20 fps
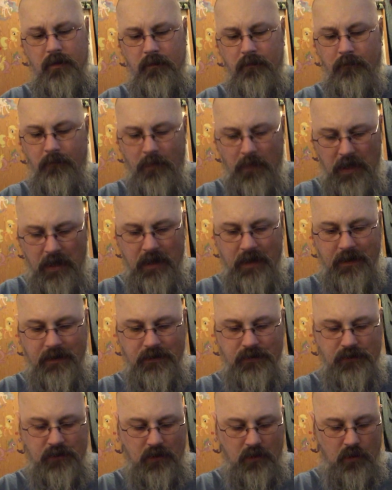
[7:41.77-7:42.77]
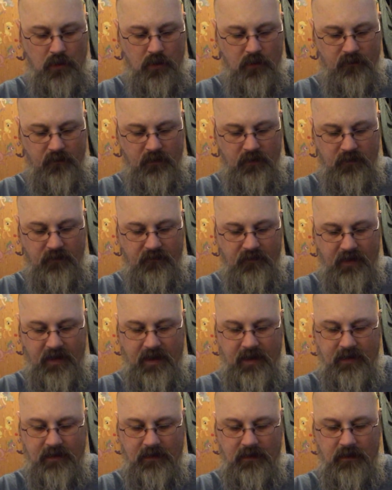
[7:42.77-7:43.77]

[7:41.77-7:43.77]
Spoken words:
much over the fact